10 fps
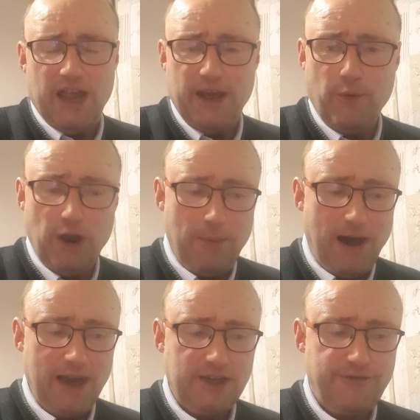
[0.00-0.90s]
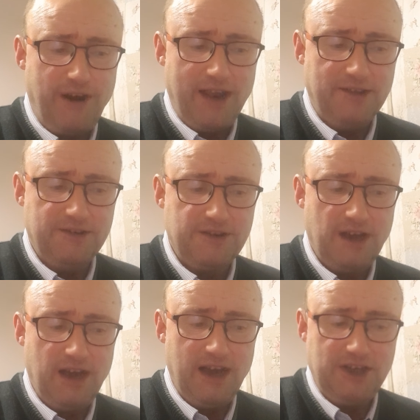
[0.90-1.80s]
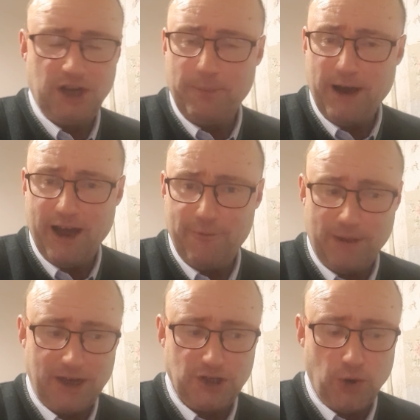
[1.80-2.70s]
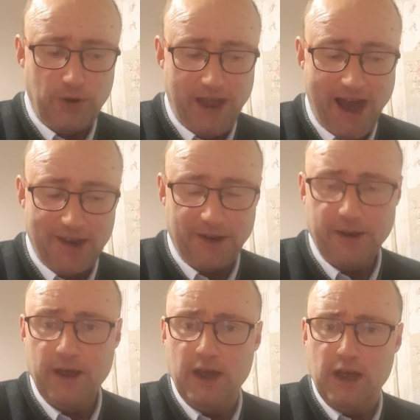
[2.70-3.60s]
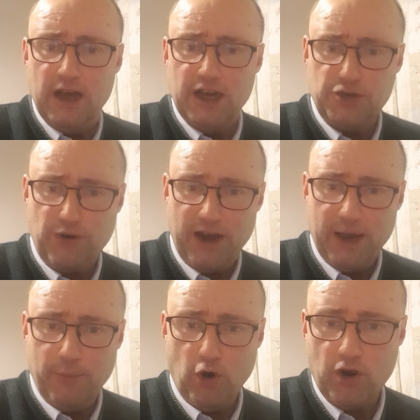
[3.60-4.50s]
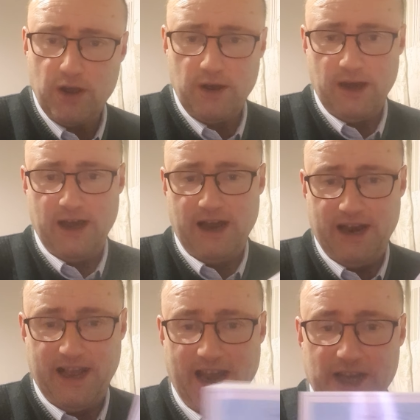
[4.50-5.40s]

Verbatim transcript: And then one of Mike's friends, uh, a chap I've met, Tony Hannan, has written a book, uh, and again,